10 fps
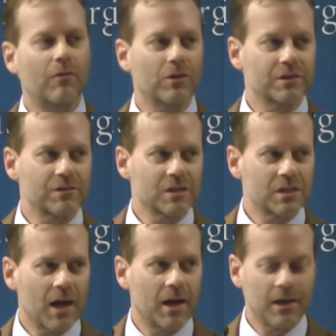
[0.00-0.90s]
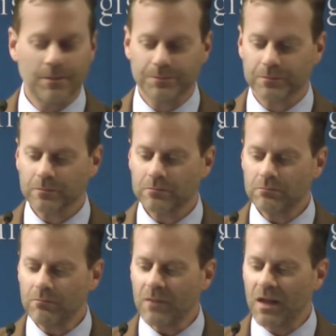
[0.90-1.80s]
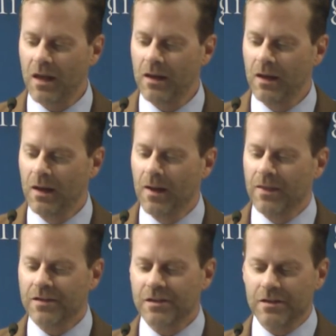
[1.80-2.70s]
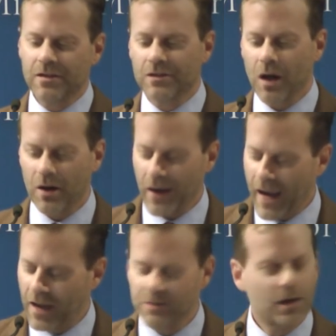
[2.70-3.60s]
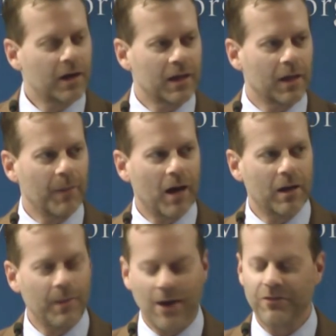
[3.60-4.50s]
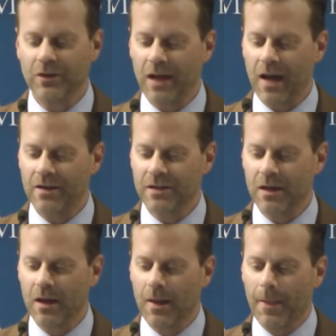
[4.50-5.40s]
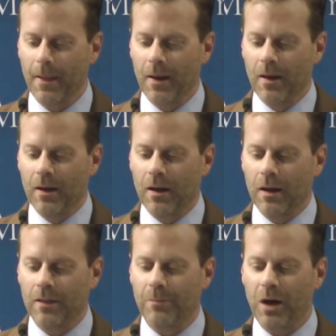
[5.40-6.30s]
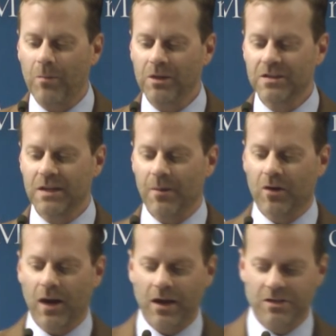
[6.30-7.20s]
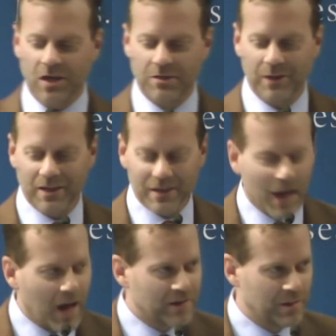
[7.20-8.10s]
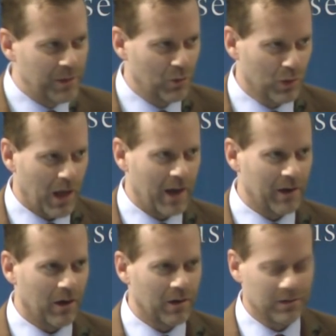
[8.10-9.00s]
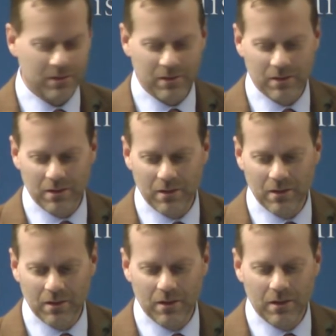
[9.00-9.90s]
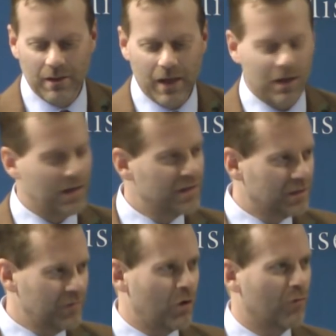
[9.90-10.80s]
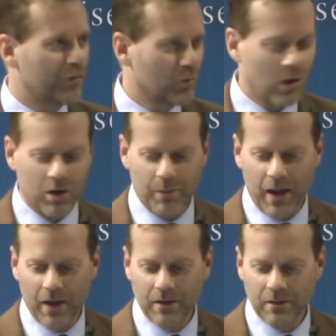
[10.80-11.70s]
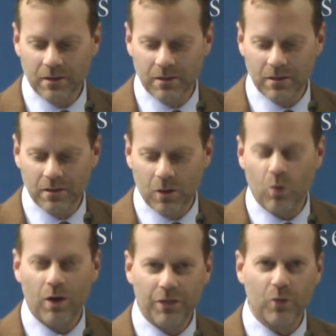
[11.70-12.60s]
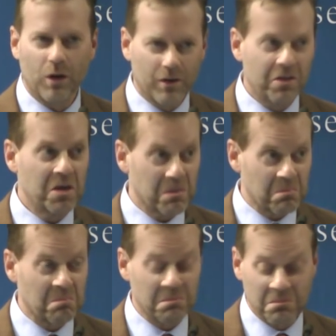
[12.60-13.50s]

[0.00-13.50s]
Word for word: levels of society. And this is his daughter Anne talking about him after he died. He said, The public's democratic judgment is not to be relied on. They could easily vote for the wrong man or want the wrong thing.